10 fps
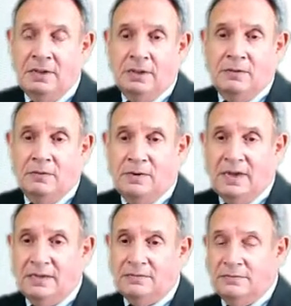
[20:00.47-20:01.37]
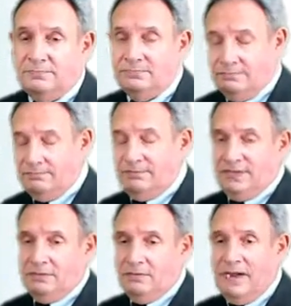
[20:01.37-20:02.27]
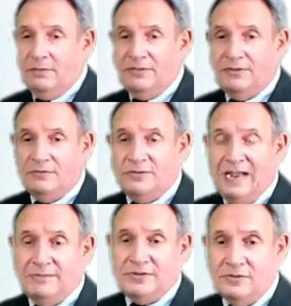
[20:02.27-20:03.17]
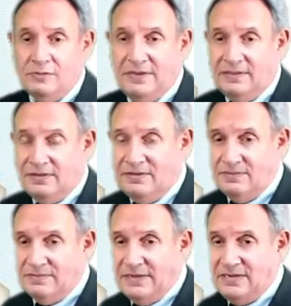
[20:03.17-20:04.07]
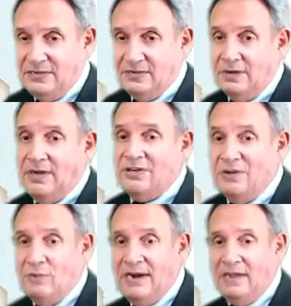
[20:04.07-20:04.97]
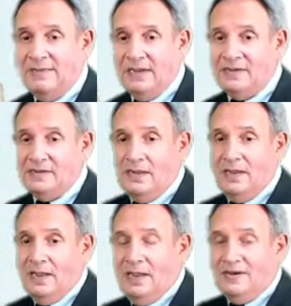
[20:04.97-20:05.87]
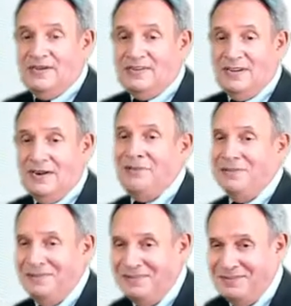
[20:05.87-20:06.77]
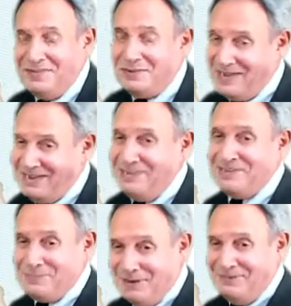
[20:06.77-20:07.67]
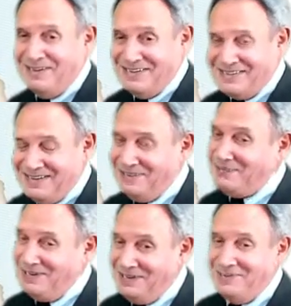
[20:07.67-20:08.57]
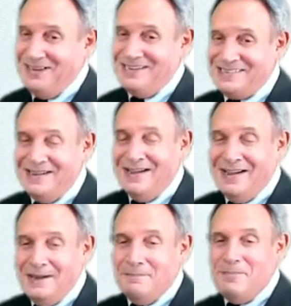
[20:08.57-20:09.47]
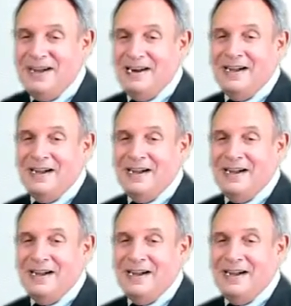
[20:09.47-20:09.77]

who I went through travel school with, and she was my teacher, she went on this. She said it was quite an experience. It really was. But